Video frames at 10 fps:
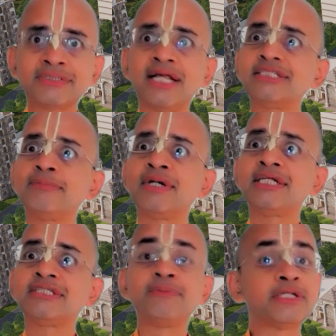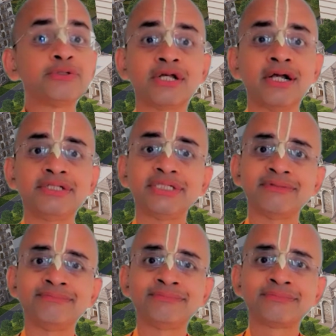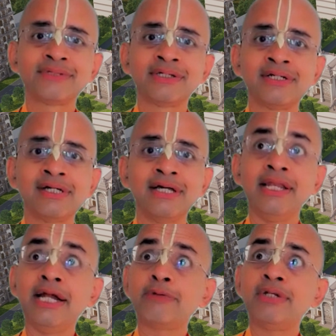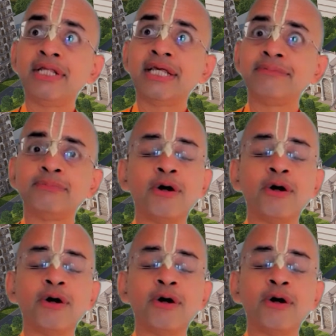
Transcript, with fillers: was touched by that spiritual culture. Later, when he came to